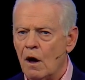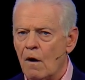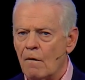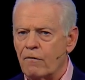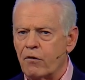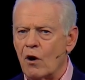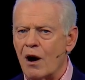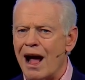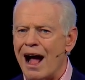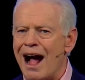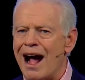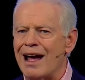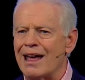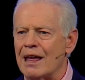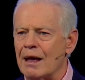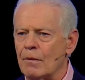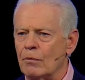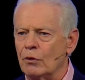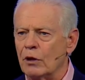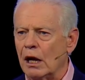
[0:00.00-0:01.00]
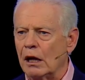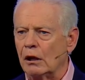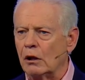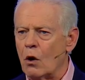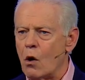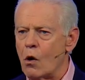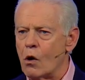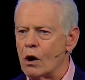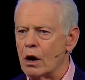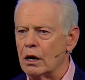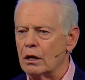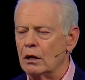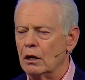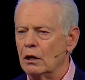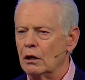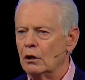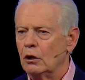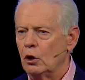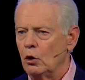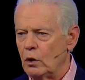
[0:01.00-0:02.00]
for I am the Lord
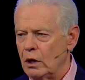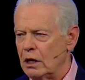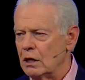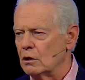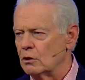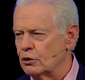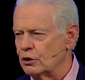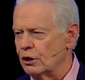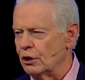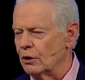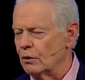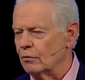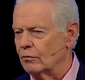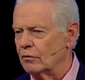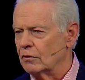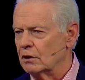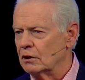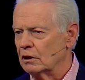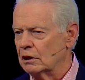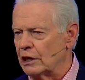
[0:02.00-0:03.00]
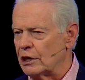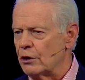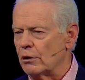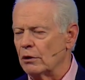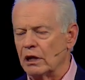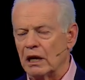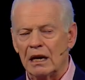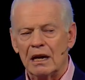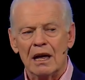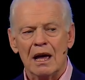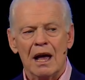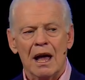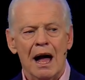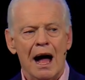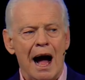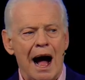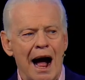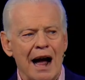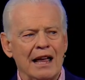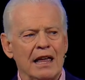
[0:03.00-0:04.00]
who heals you. Literally,
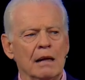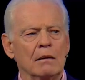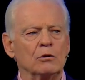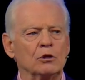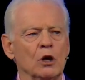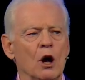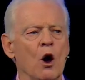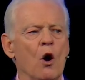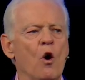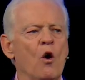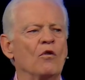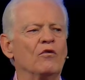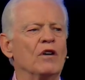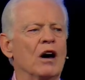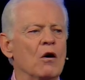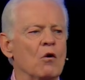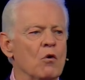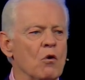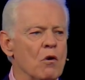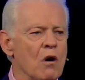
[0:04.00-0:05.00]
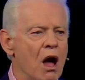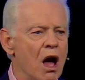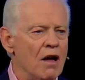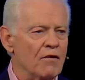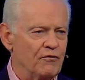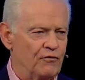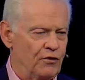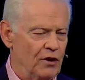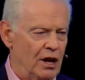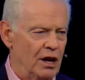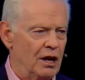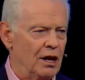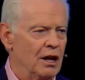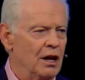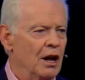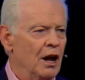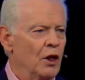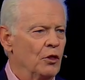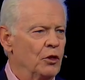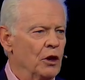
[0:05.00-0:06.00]
I am Jehovah
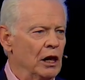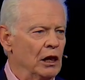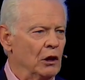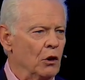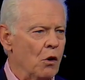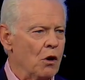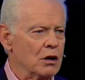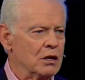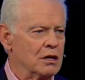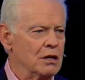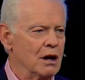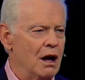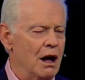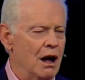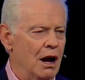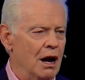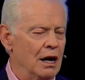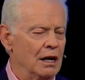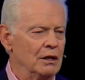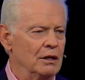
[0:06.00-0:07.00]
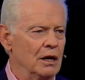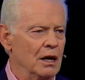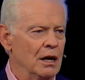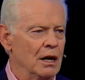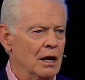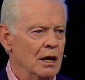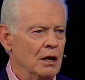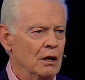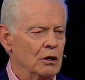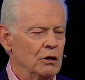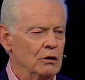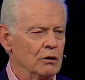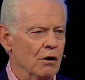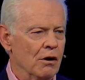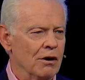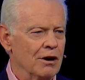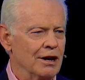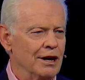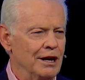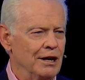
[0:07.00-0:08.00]
Rapha, the Lord God,
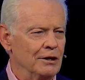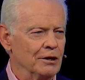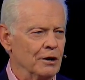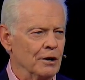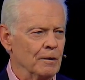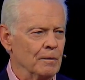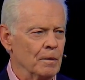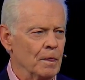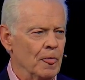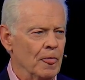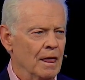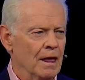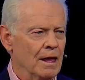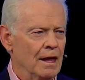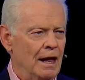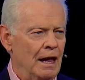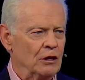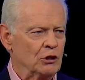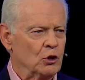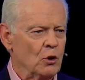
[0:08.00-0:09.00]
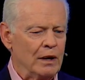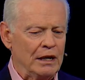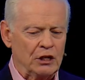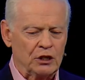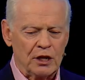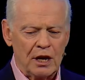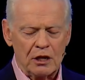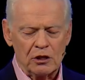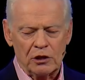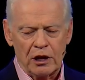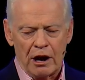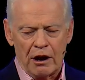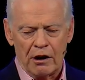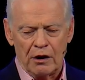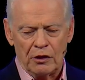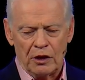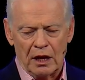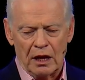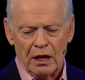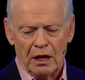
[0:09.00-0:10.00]
your healer. And so he says here
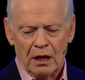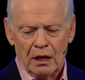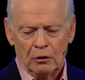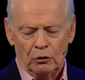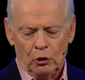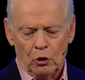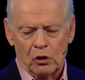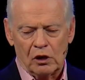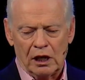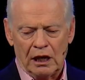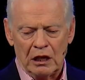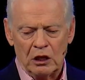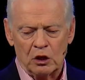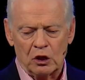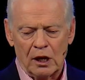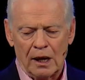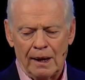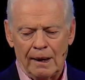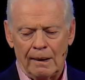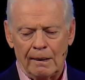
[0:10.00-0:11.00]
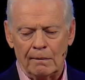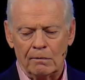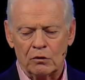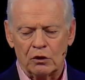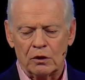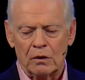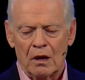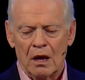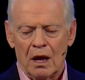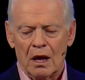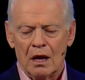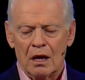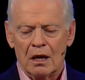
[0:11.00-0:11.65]
in the New King James,